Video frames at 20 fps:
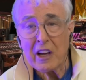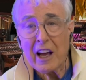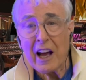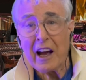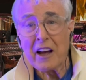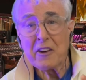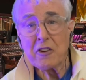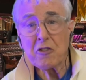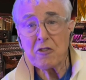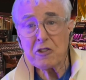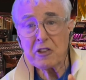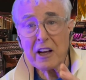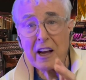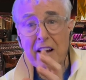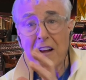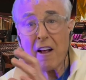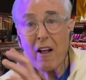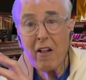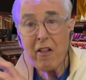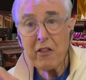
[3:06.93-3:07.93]
And you
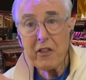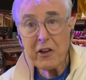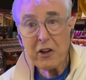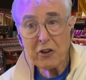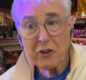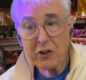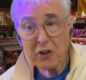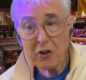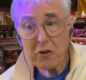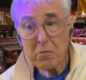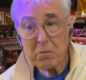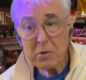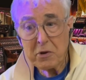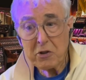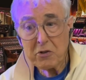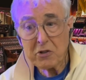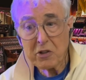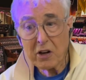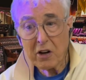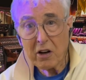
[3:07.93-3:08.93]
say, the other
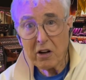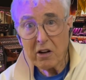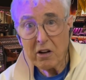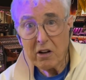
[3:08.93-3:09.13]
computer.